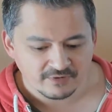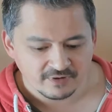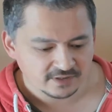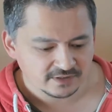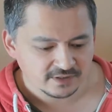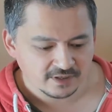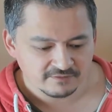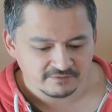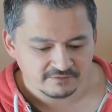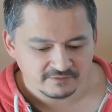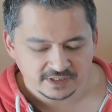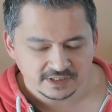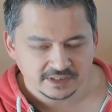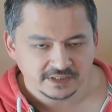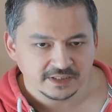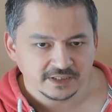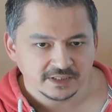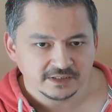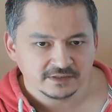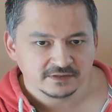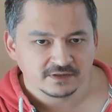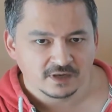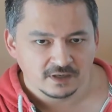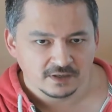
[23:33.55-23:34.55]
I don't really
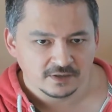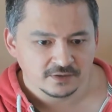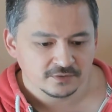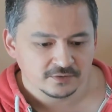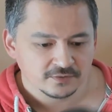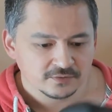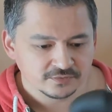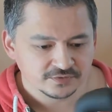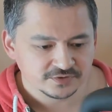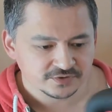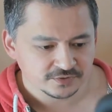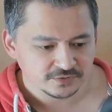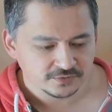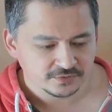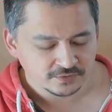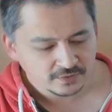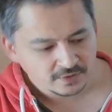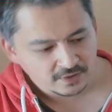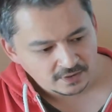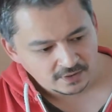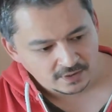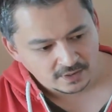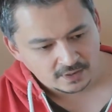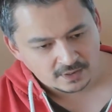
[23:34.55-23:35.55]
need dials or
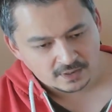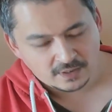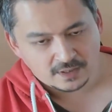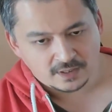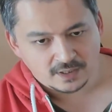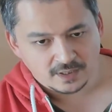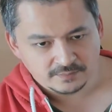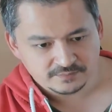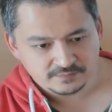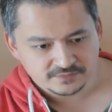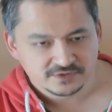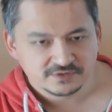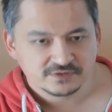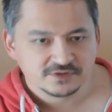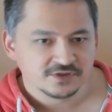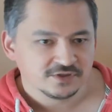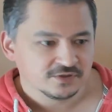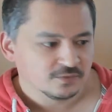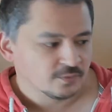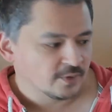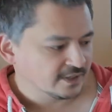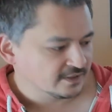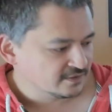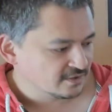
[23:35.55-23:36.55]

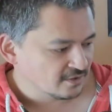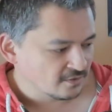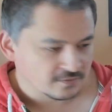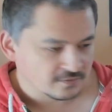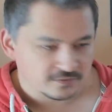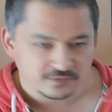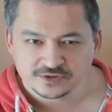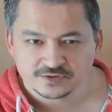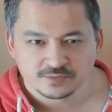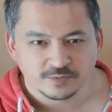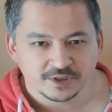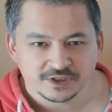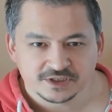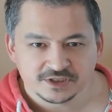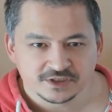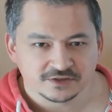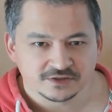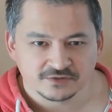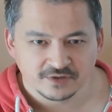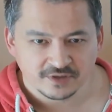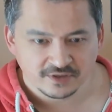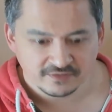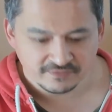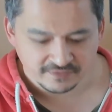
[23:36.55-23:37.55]
two-way toggle switches
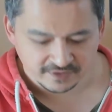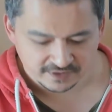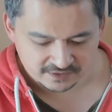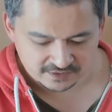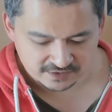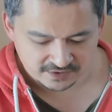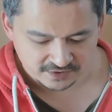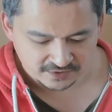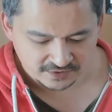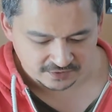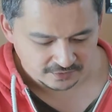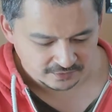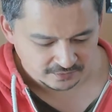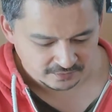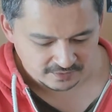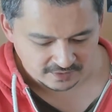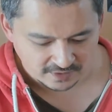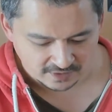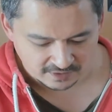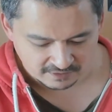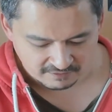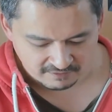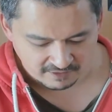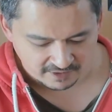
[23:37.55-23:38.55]
or anything too
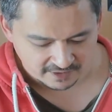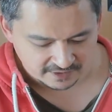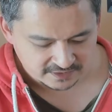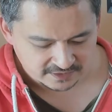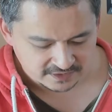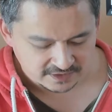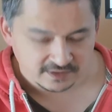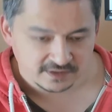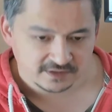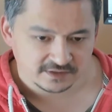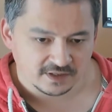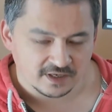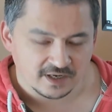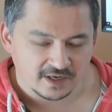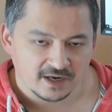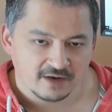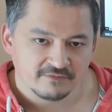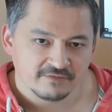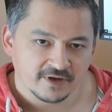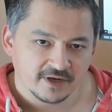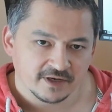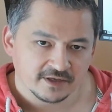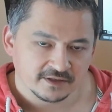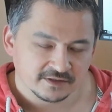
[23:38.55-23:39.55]
kind of crazy, because I
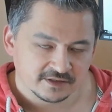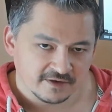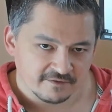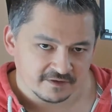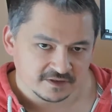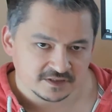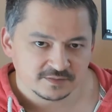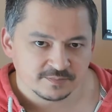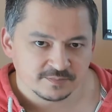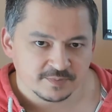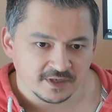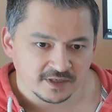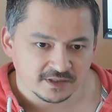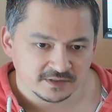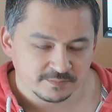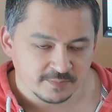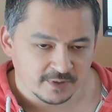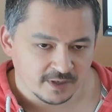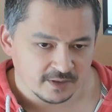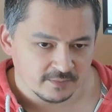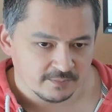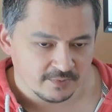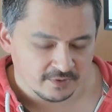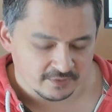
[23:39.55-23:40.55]
have a Derek Spears
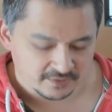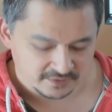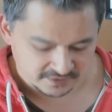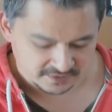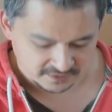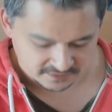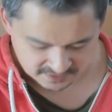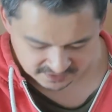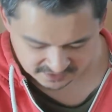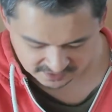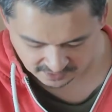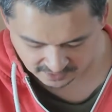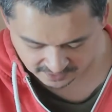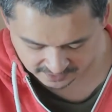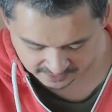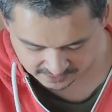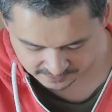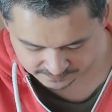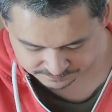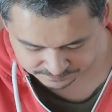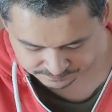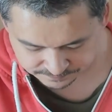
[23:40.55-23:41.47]
button box on the side,